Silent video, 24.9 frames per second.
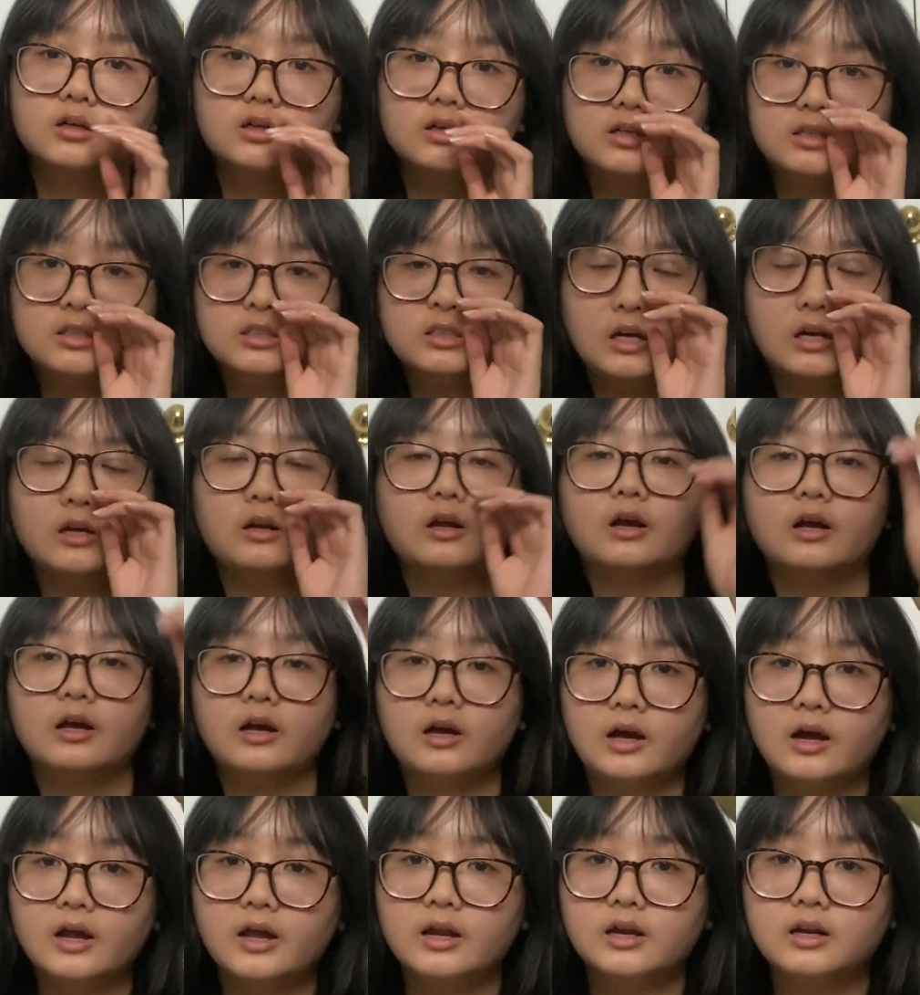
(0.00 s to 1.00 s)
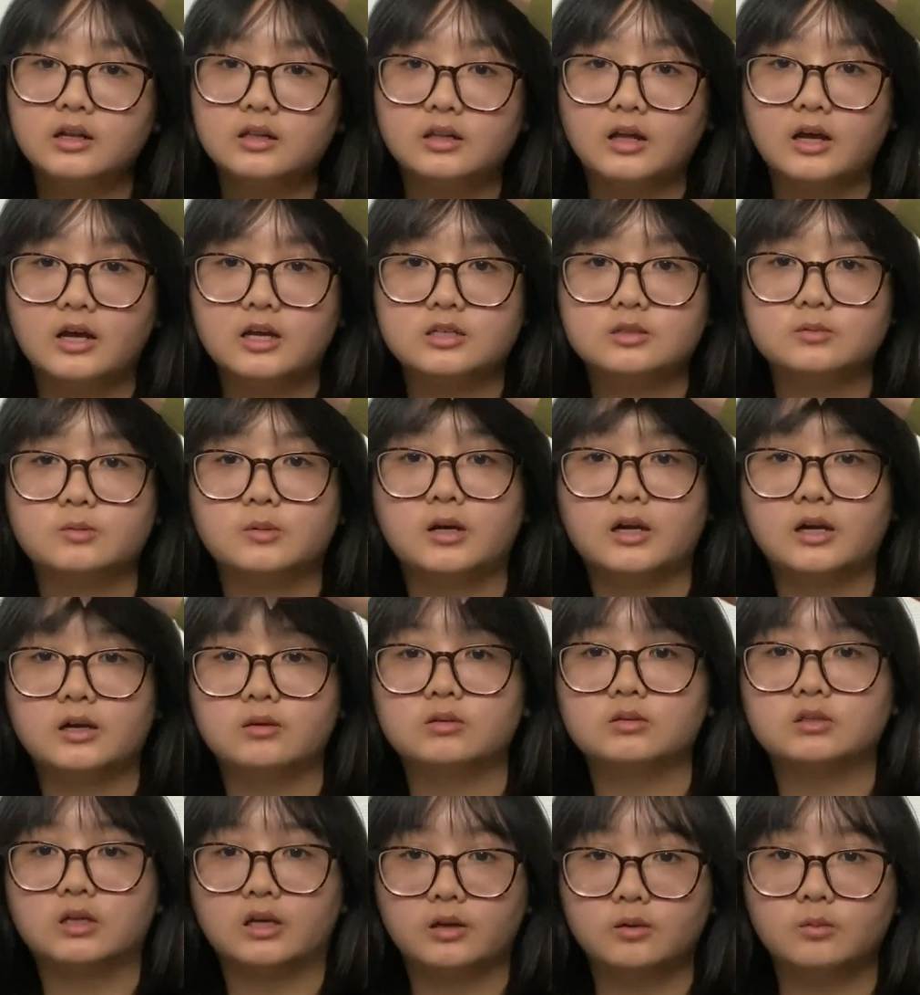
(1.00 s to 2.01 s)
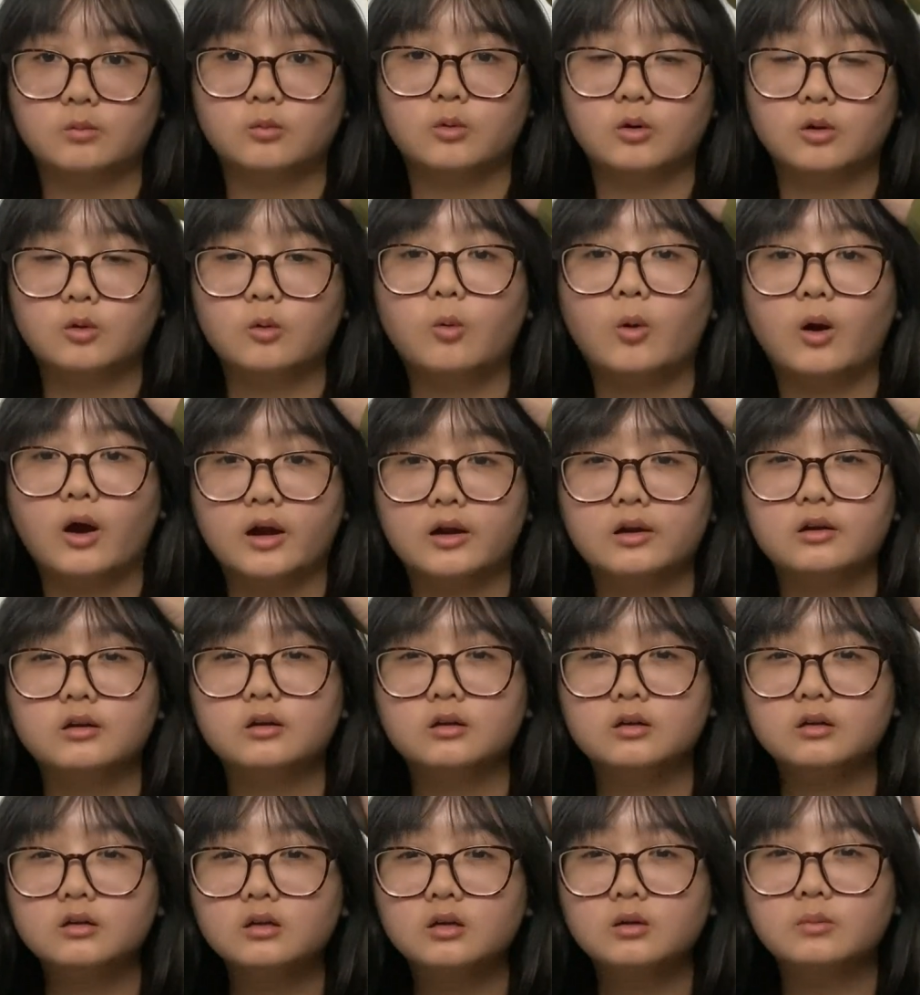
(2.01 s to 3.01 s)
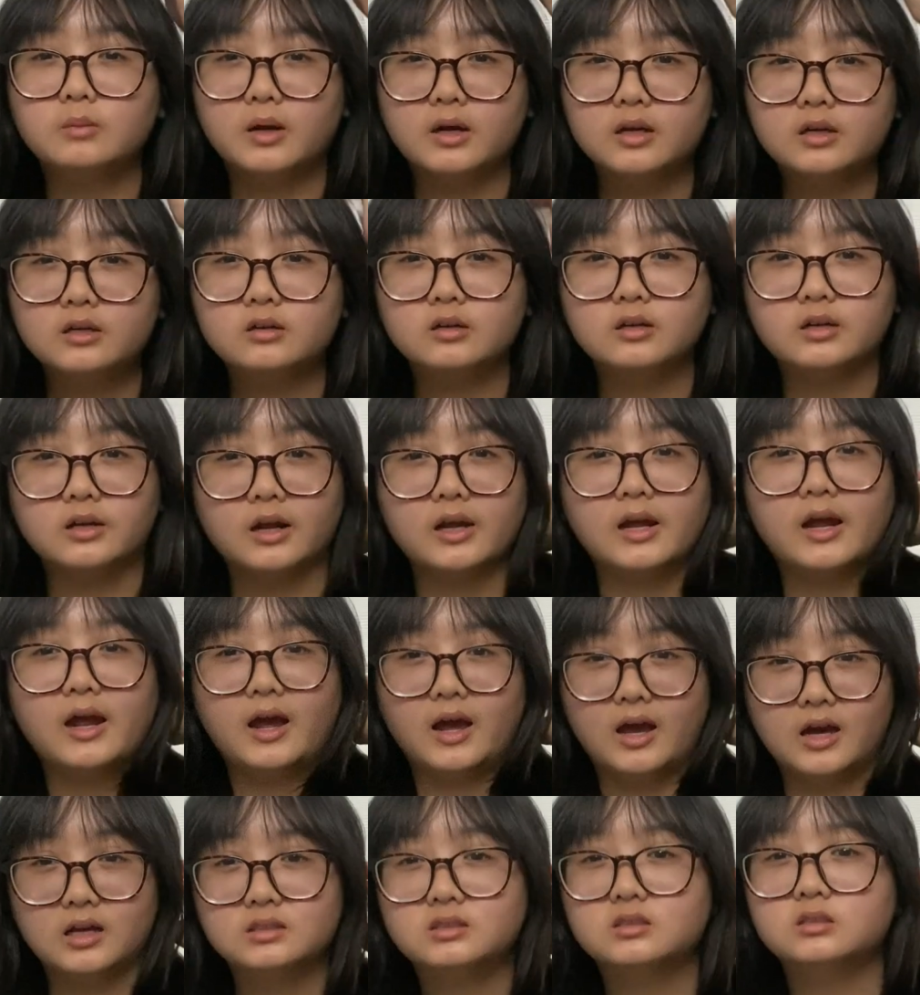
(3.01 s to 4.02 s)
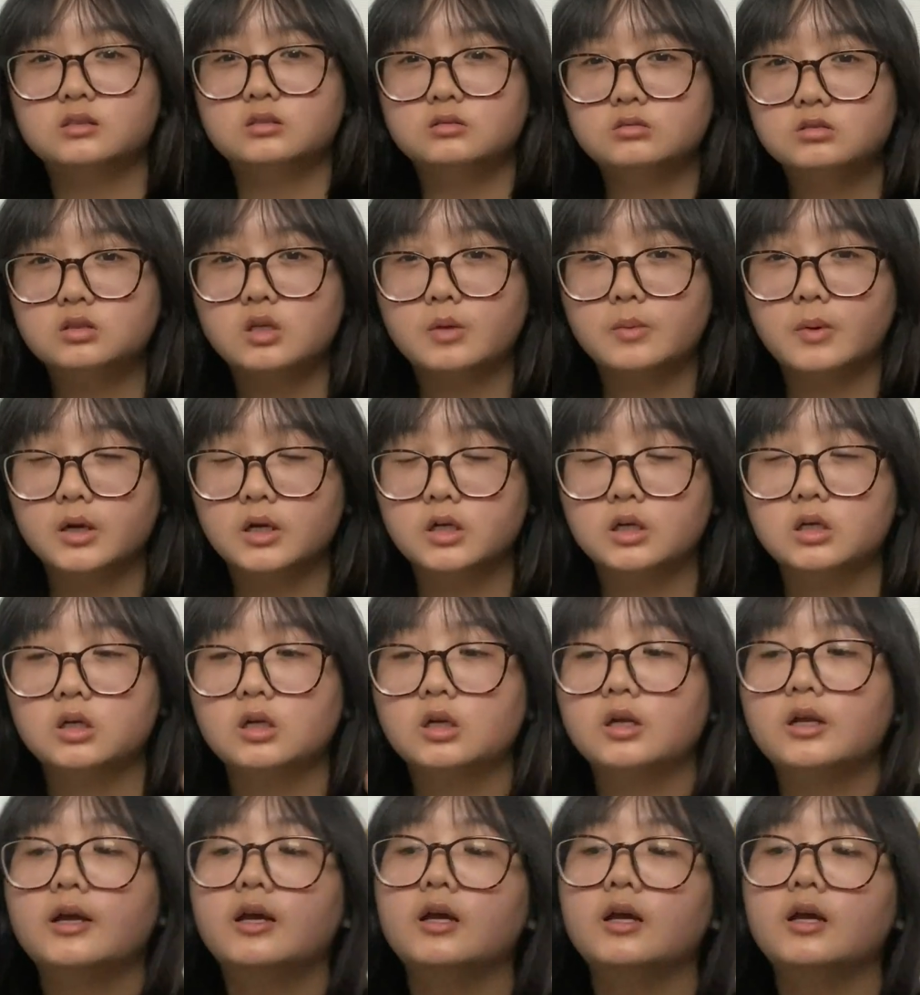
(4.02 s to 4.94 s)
because I had a class where I was like required a binder and I had to use a binder,